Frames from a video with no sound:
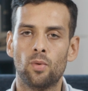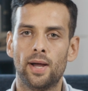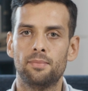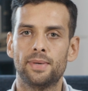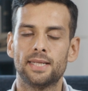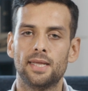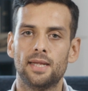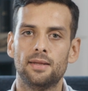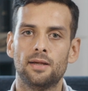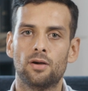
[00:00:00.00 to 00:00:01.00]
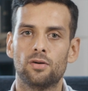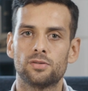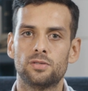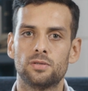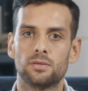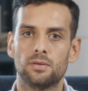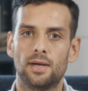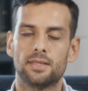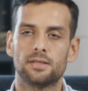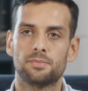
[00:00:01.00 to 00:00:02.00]
while maintaining costs
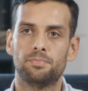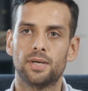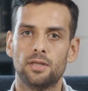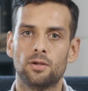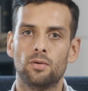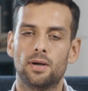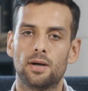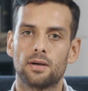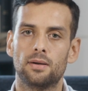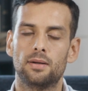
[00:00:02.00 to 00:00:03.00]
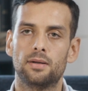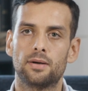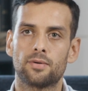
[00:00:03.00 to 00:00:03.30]
uh, at a particular uh,